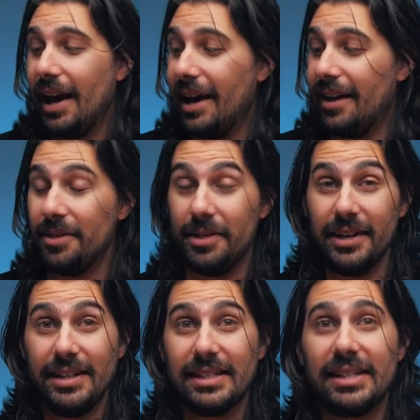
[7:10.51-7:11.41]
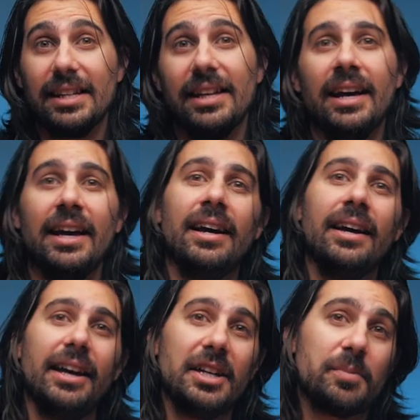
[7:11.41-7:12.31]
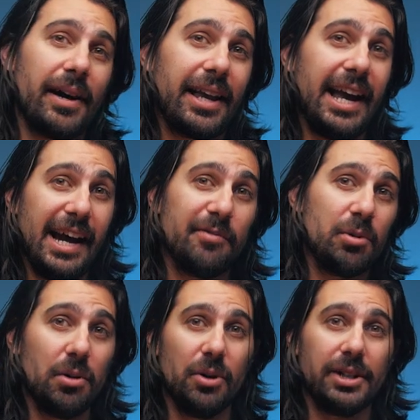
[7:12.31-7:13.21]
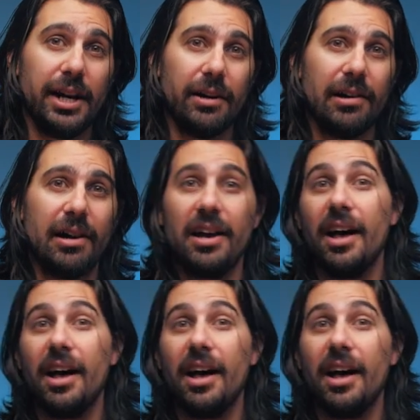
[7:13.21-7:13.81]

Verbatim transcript: And this is my camera rotator,